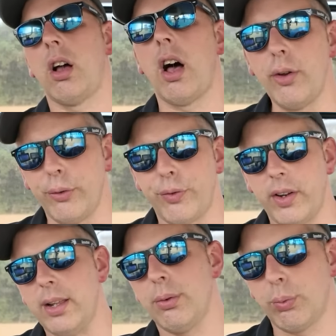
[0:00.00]

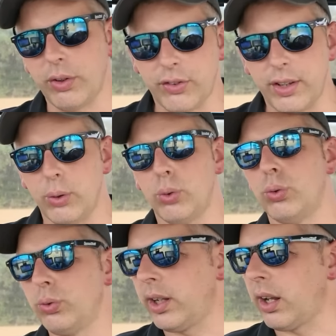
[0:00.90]
hopefully we're
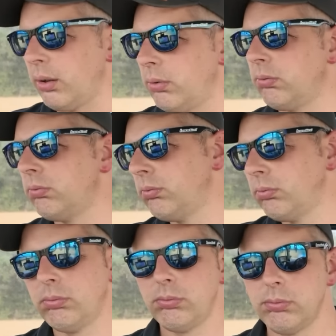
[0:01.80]
still, you know,
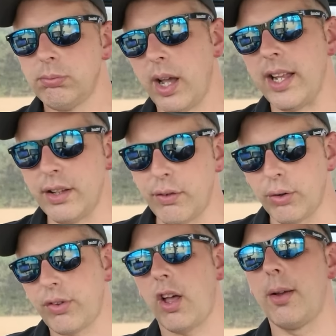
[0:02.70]
end of
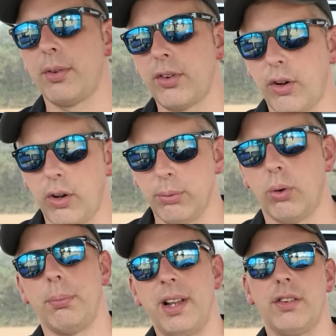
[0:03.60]
October time
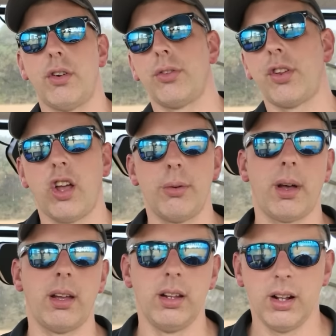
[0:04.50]
or middle of
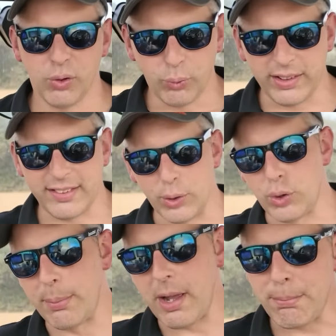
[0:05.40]
October, we can still
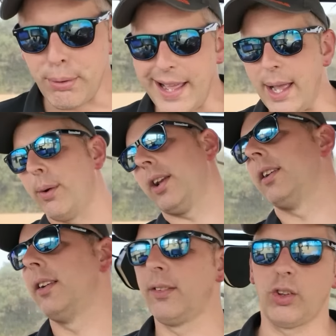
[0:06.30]
do a bit of ploughing,
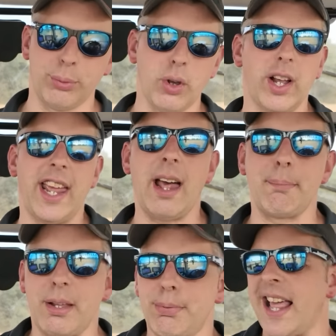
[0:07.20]
because we've got to get
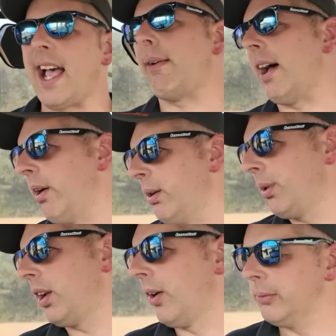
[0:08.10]
that big plough out, haven't
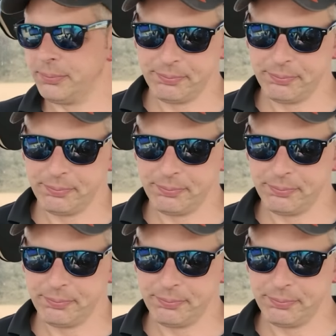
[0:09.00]
we, lot?